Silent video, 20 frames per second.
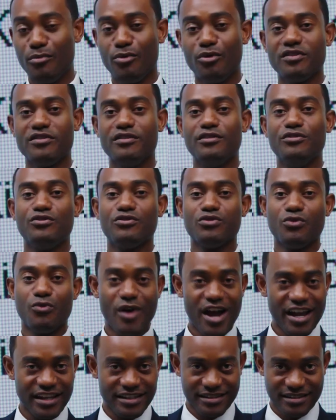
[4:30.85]
more than
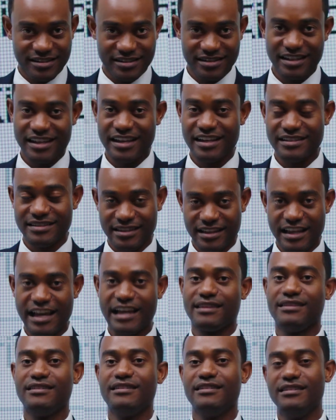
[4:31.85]
twice as
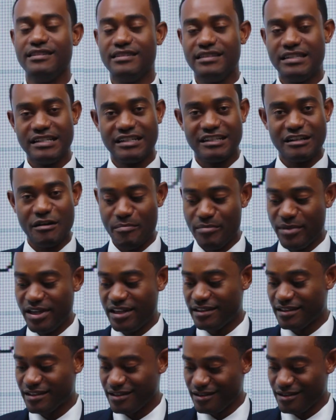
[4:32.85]
likely to commit